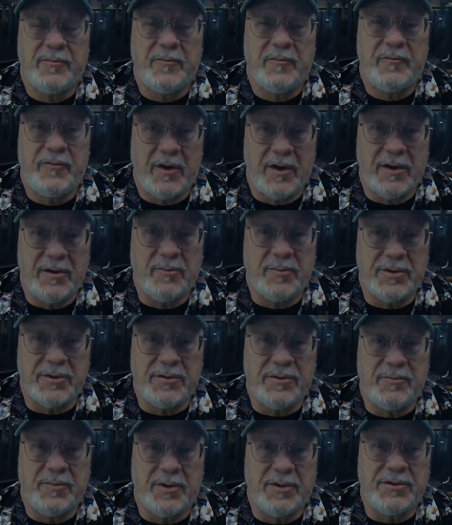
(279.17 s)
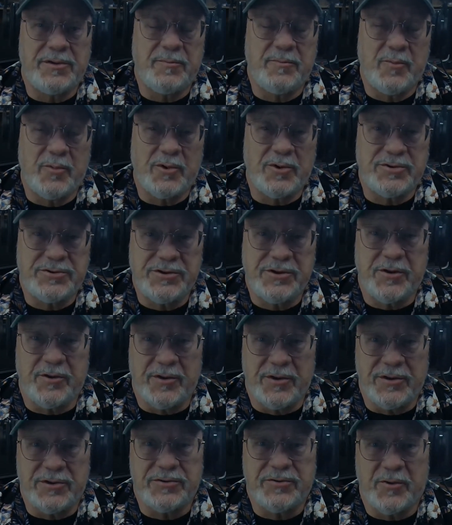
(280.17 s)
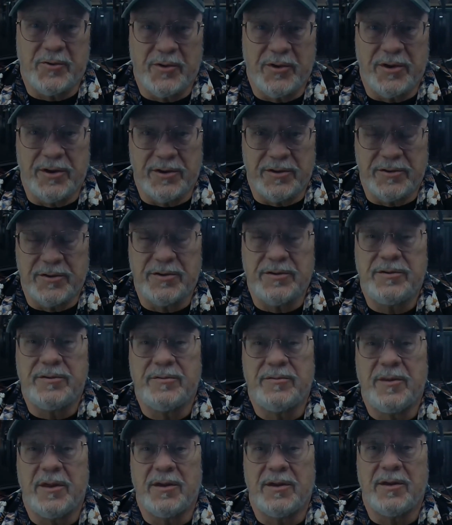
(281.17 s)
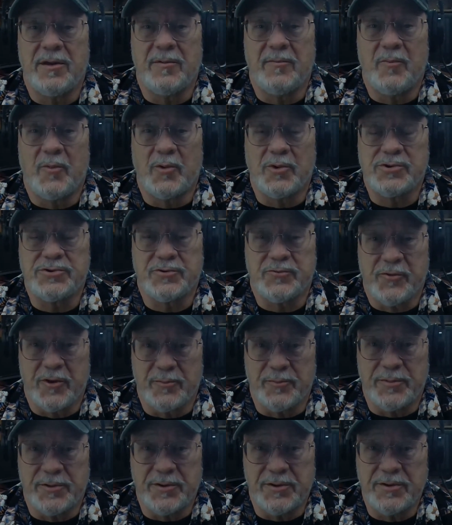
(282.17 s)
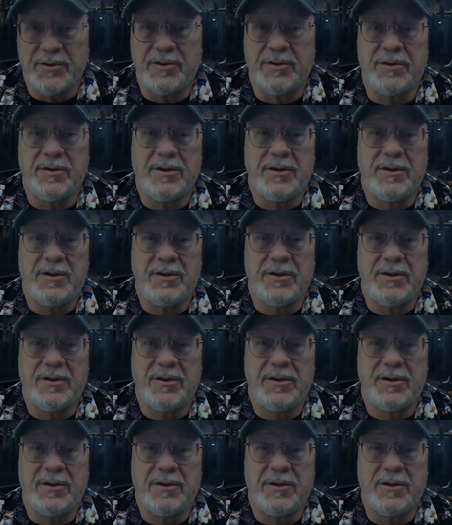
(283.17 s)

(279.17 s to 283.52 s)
fun, but more serious oriented, more scripted,